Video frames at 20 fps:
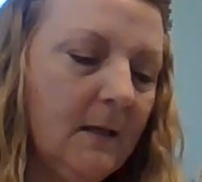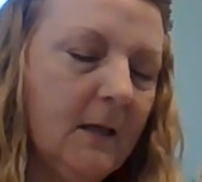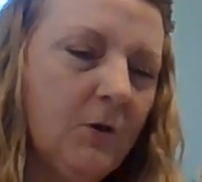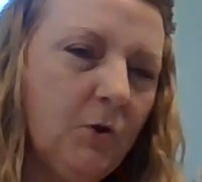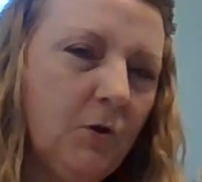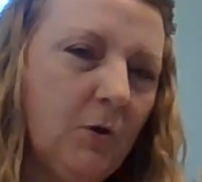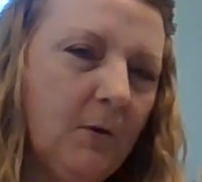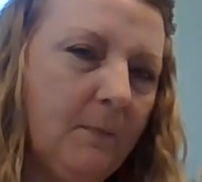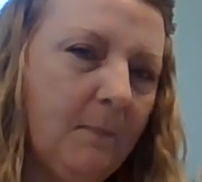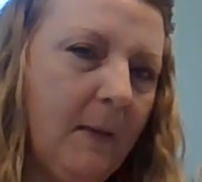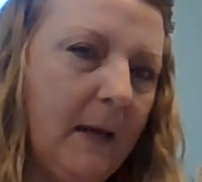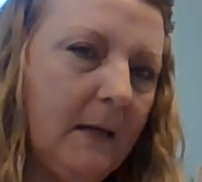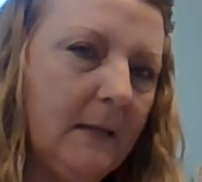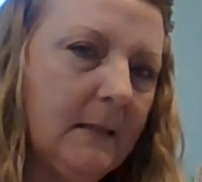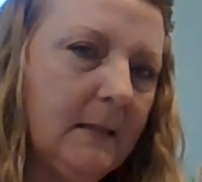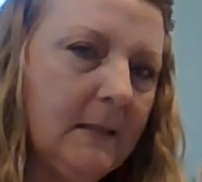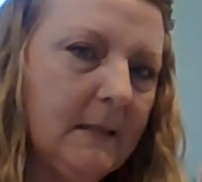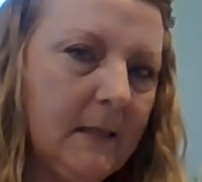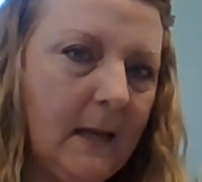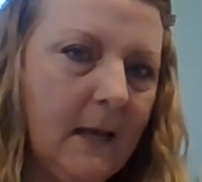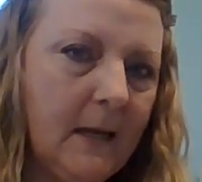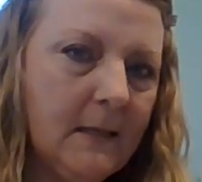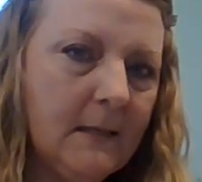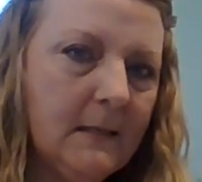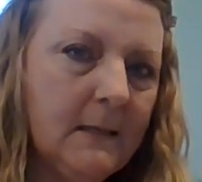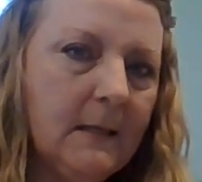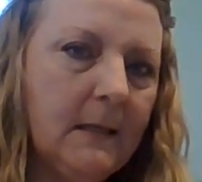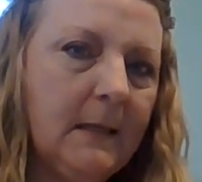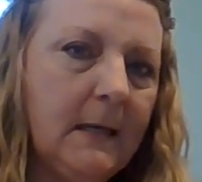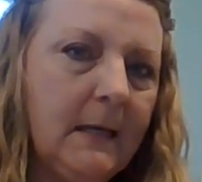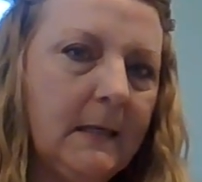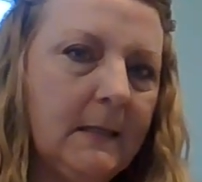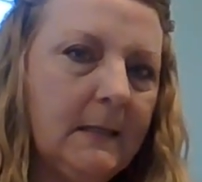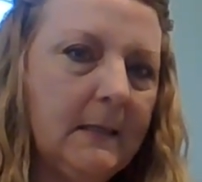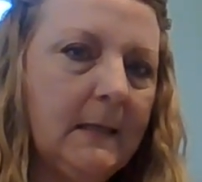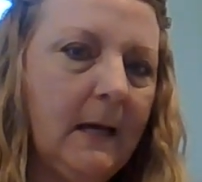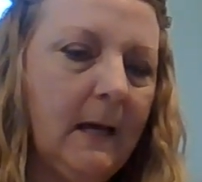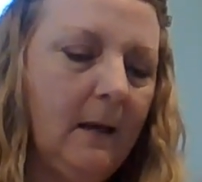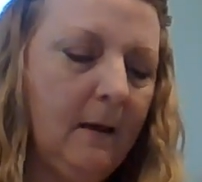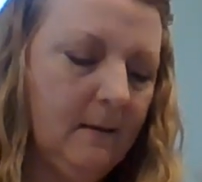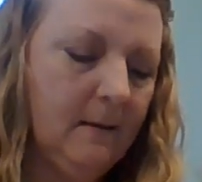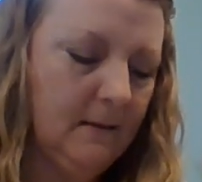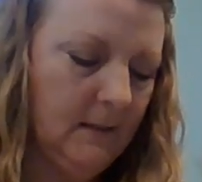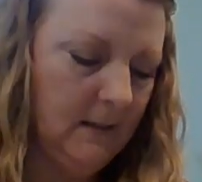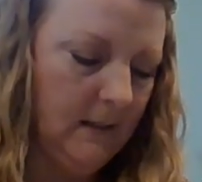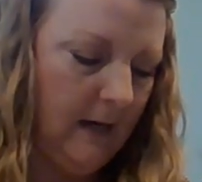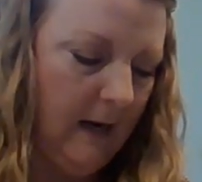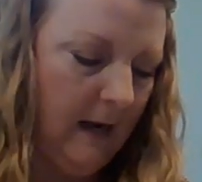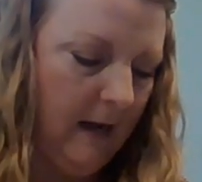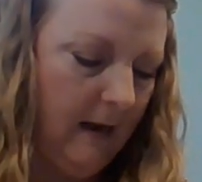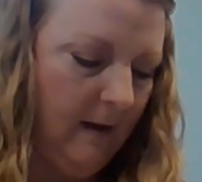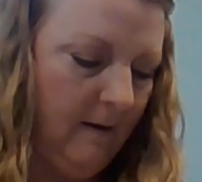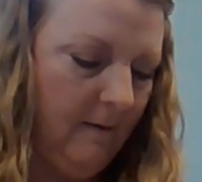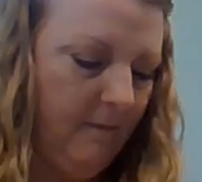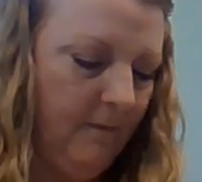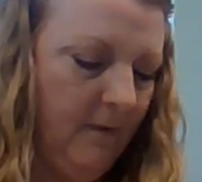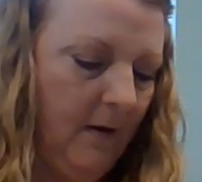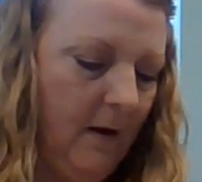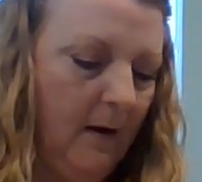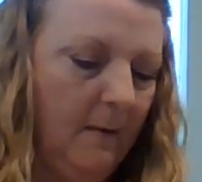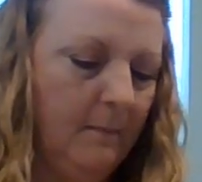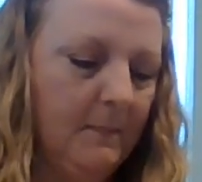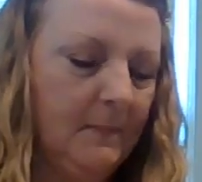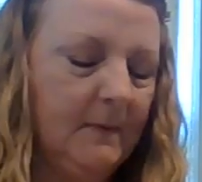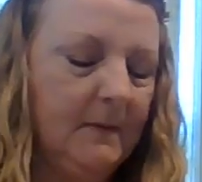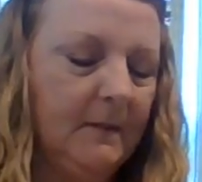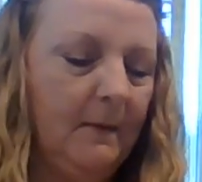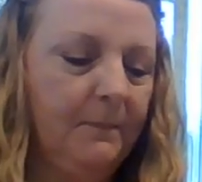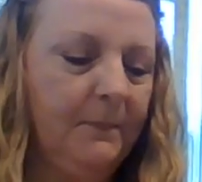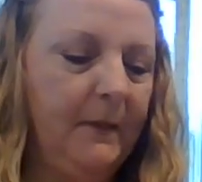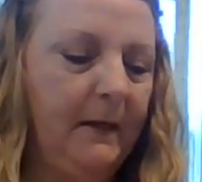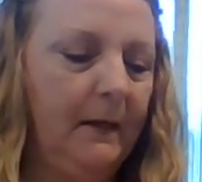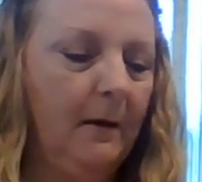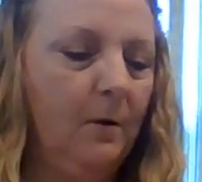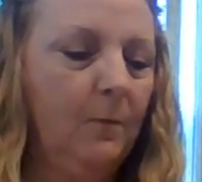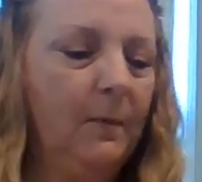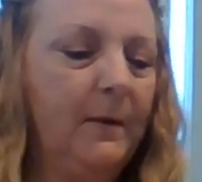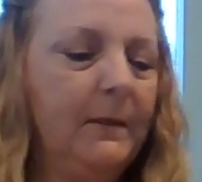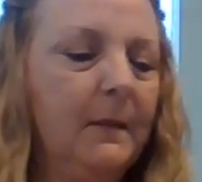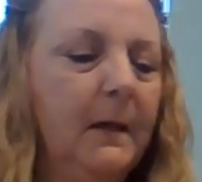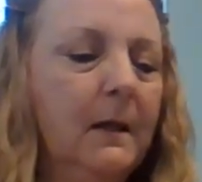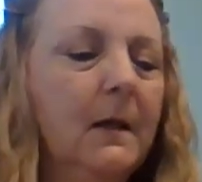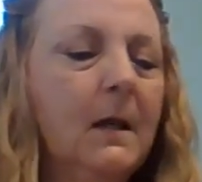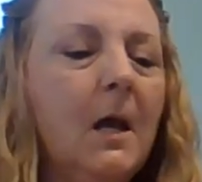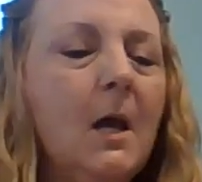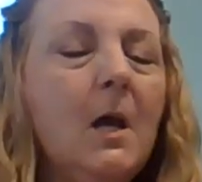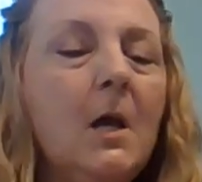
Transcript: It should make sense. It needs to, to have um, something go with it.